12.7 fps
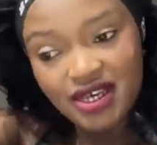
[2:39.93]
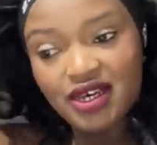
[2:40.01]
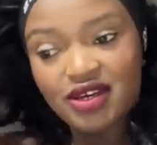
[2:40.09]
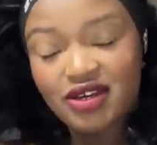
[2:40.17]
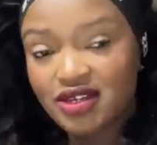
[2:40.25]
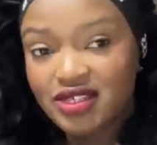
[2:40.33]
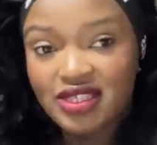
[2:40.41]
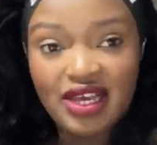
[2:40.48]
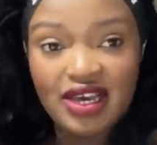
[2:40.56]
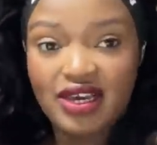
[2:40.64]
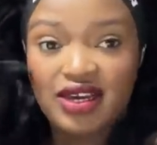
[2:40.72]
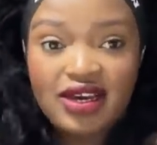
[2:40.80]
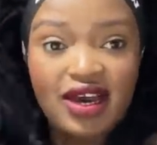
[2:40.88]
Cause
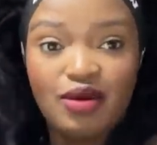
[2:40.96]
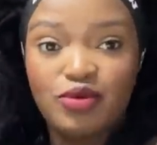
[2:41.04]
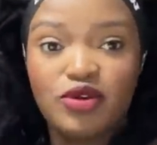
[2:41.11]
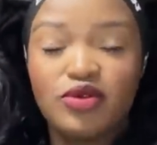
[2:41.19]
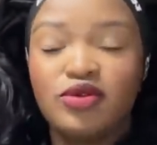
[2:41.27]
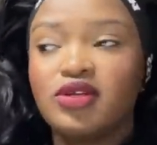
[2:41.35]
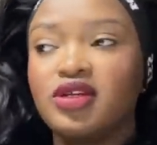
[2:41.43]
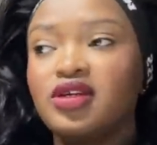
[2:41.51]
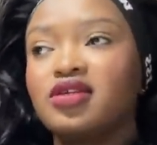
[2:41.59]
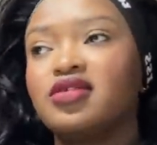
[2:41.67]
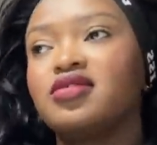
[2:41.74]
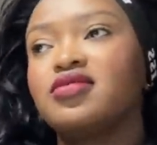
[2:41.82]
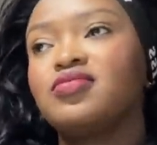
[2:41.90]
like, I'm not cooking.